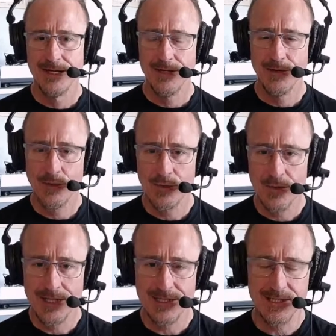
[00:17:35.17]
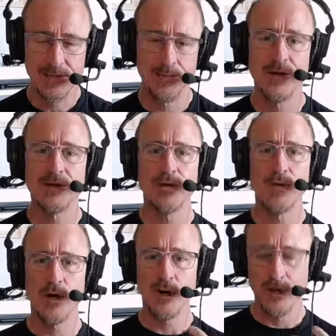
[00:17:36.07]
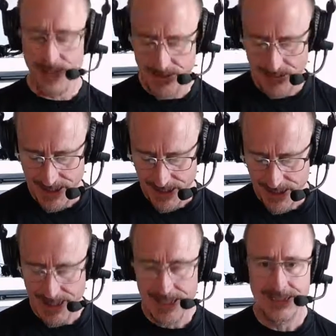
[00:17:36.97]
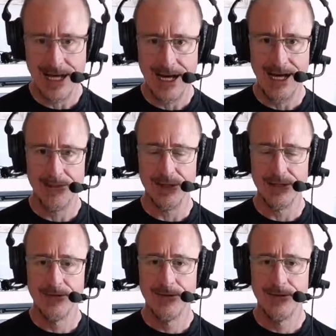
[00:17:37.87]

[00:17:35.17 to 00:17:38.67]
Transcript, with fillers: you know, it's a spiritual work within me that needs to happen.